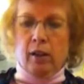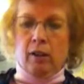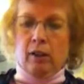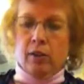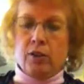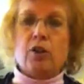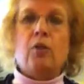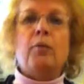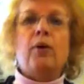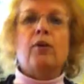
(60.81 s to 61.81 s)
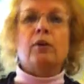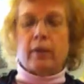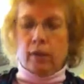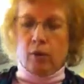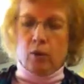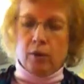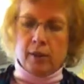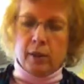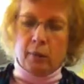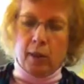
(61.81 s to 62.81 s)
so that you don't poke a lot of holes
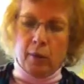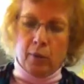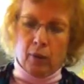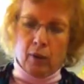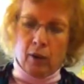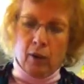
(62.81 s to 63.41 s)
in the paper.